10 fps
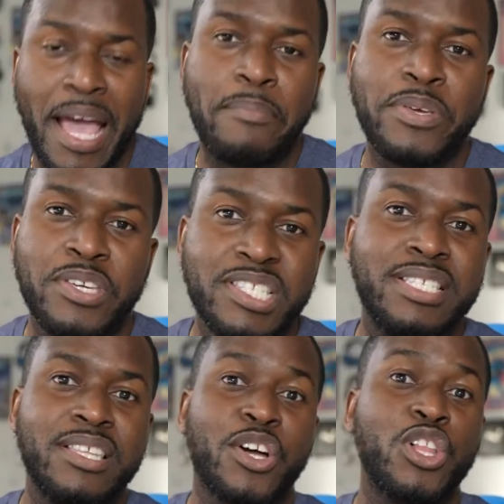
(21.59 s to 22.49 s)
happy, you can
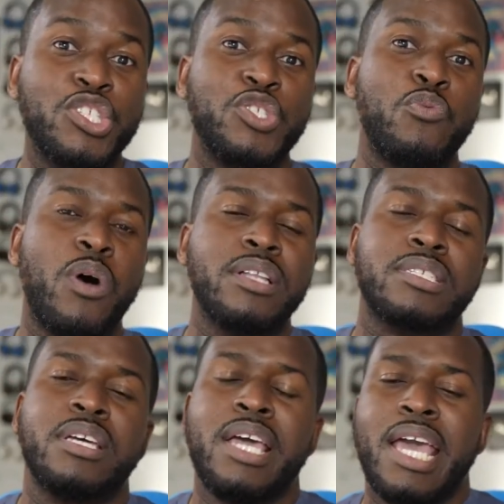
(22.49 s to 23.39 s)
see the colors you want.
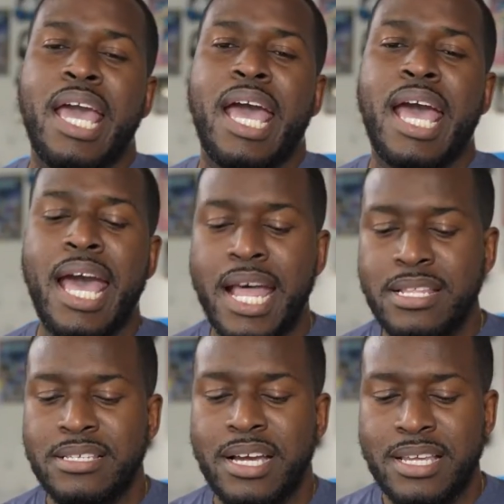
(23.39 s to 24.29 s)

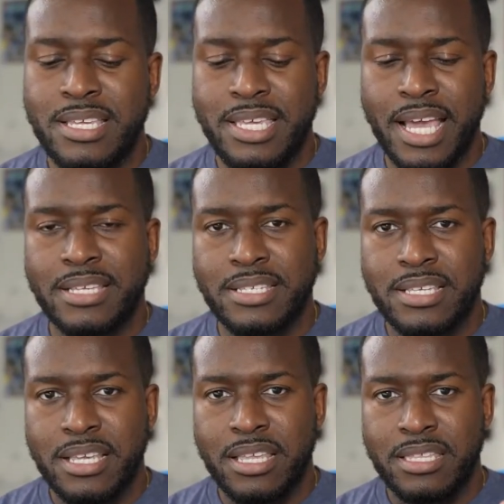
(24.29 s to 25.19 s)
And uh,
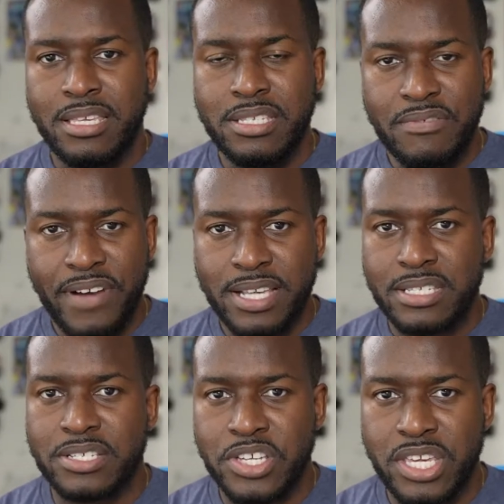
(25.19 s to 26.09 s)
yes, these
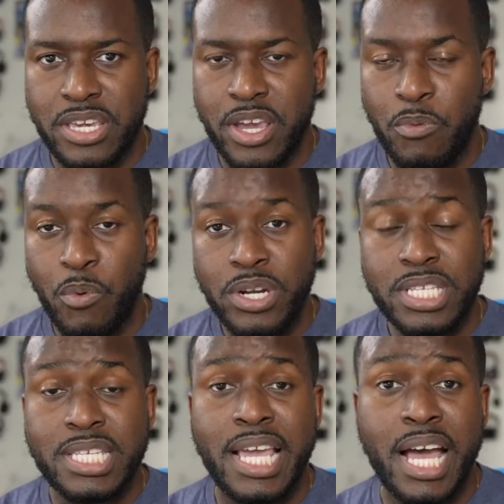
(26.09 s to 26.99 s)
devices are here. We want to
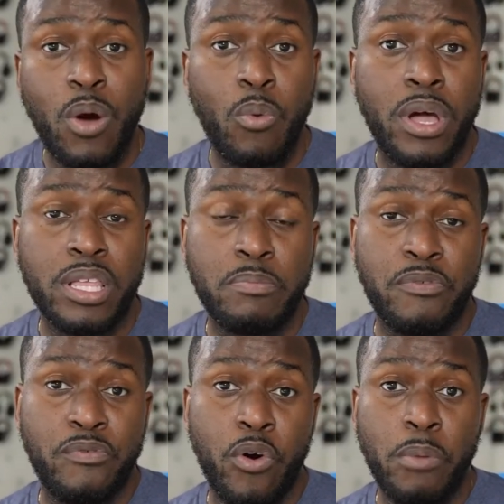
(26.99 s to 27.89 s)
see how well it
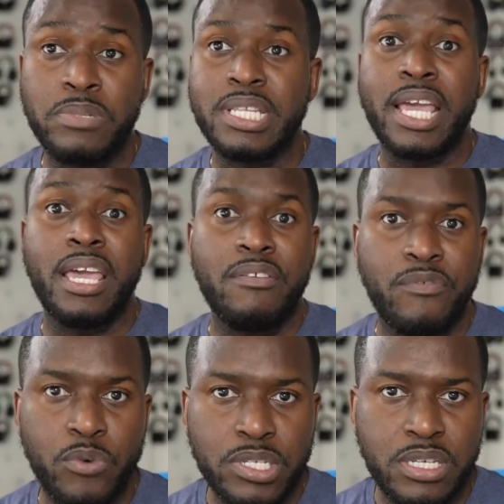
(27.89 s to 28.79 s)
performs the
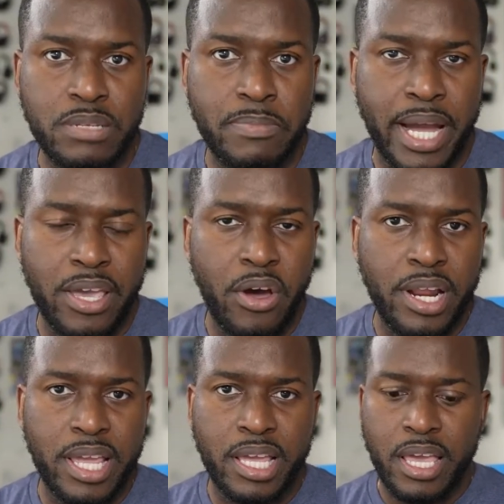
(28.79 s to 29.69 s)
A14
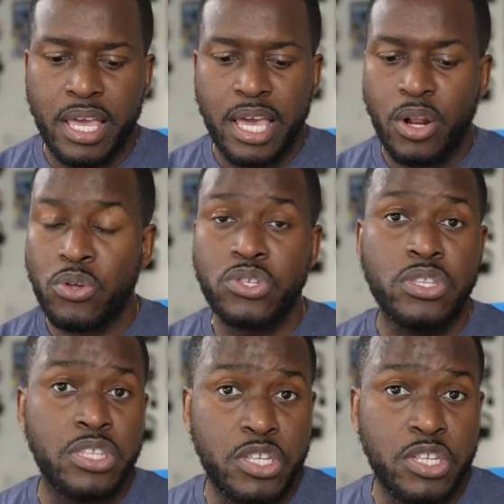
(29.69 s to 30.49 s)
Bionic and also the